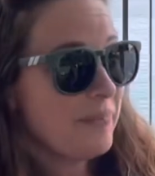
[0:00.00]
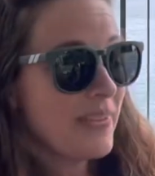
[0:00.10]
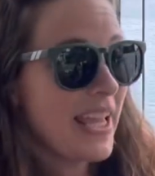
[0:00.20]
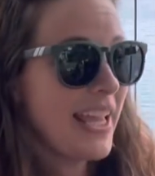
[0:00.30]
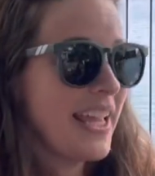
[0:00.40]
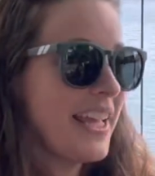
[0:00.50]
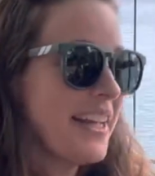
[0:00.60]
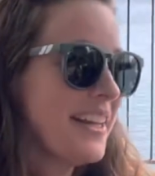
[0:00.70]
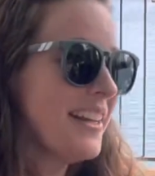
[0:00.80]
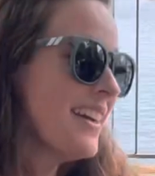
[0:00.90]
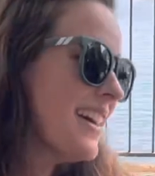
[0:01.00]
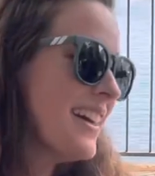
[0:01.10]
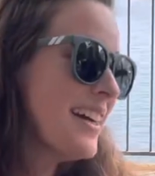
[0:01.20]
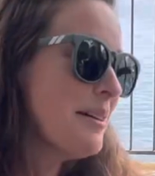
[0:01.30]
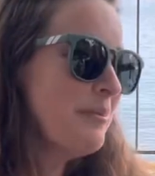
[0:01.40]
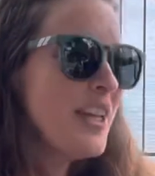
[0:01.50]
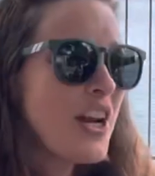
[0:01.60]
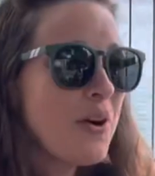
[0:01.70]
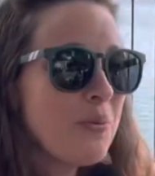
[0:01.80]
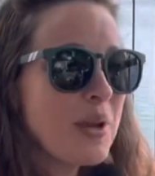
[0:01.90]
And you
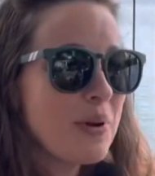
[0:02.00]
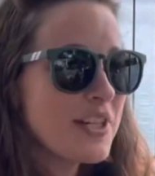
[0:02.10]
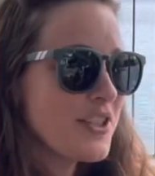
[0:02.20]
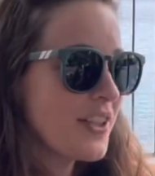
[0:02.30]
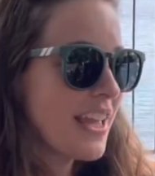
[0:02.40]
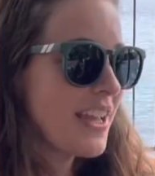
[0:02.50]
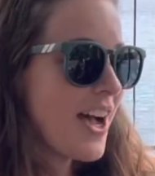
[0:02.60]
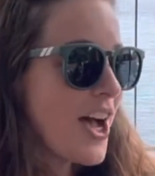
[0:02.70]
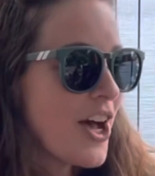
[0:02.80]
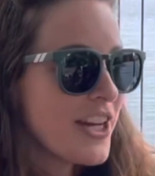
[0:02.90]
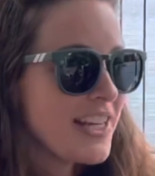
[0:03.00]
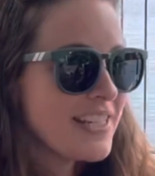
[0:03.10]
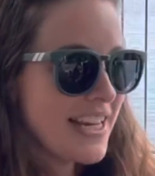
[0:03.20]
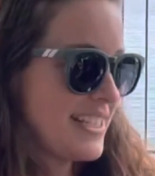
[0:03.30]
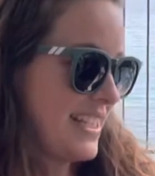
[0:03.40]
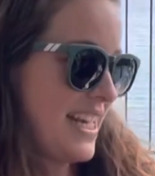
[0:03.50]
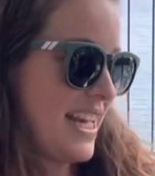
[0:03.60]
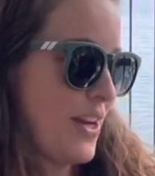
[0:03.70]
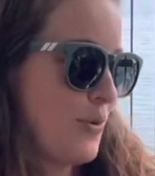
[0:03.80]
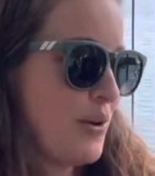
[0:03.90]
know, we went to like a honey
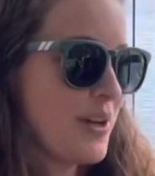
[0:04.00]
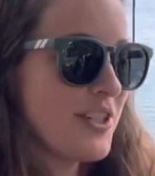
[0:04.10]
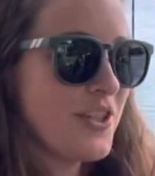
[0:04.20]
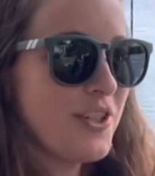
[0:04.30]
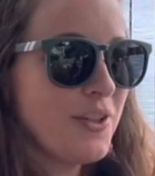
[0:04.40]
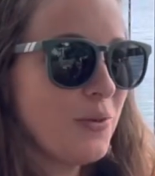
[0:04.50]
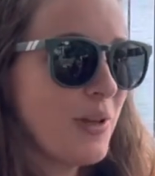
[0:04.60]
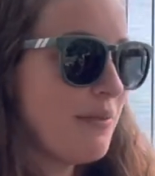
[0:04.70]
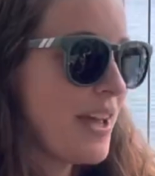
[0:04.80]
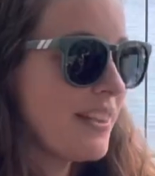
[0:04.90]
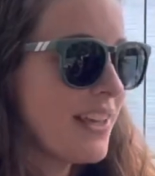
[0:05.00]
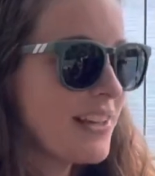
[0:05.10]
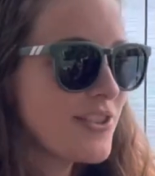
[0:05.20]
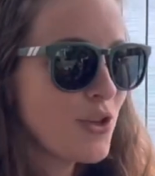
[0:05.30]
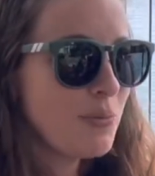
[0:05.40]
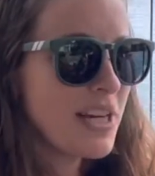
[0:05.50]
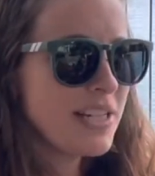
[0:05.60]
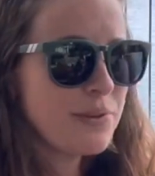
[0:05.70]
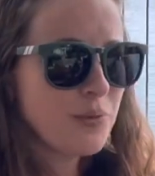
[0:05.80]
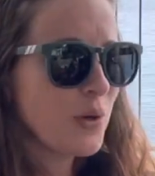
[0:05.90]
tasting. We've had like so many
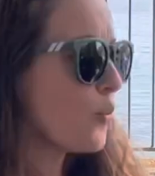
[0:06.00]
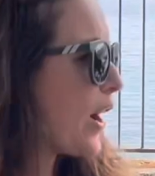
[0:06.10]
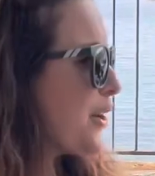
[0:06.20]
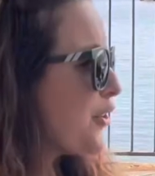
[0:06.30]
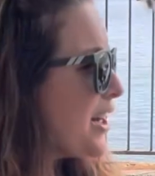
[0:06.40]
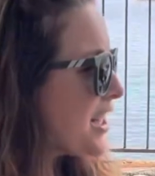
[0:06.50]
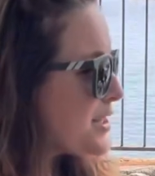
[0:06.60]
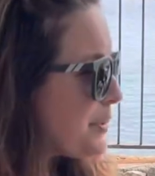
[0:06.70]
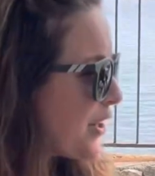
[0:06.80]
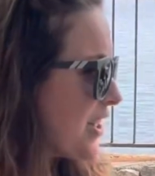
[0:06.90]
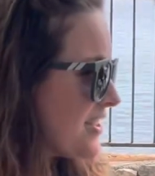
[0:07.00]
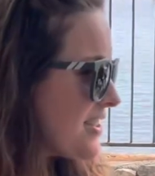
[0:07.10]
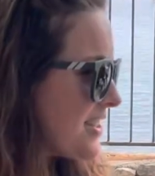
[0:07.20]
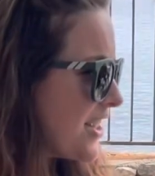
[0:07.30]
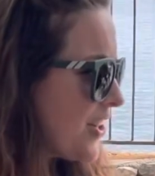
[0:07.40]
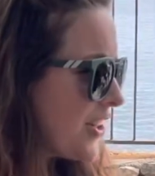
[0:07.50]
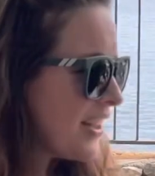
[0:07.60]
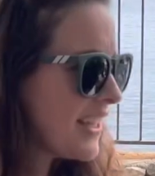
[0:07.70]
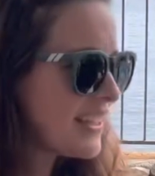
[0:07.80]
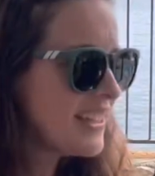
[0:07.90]
different winery experiences here, and
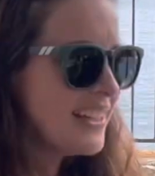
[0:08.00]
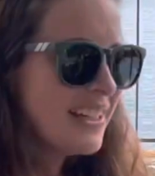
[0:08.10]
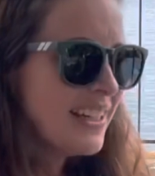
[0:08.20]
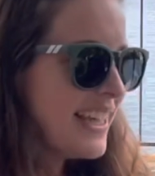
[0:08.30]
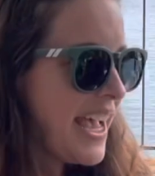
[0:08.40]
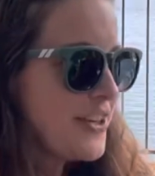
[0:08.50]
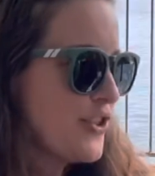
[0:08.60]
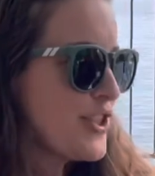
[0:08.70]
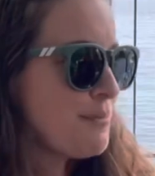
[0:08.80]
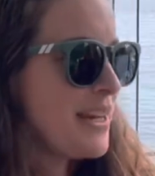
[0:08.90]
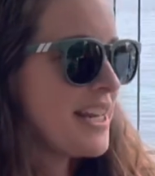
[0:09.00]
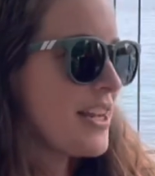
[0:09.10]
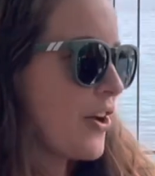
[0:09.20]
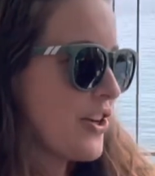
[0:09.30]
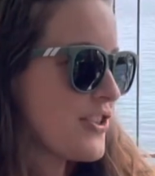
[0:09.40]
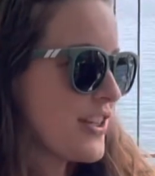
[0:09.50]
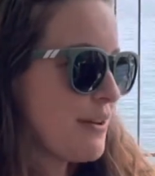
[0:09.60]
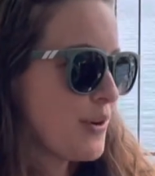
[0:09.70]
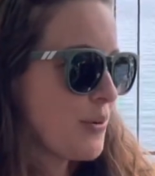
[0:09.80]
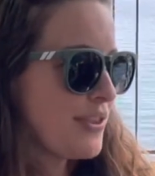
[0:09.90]
like, yeah, just meeting honestly
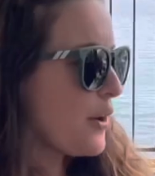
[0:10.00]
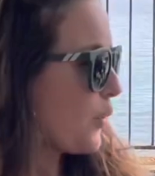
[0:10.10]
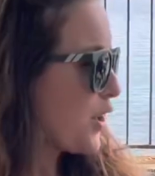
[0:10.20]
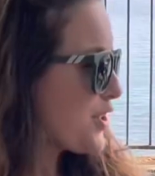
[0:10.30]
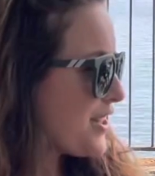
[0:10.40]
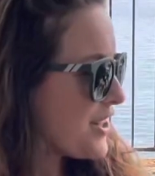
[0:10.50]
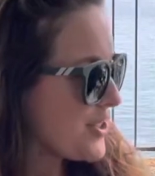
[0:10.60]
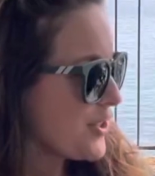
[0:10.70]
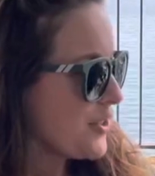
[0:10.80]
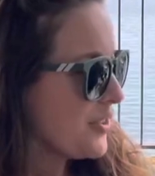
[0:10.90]
everyone that worked there too.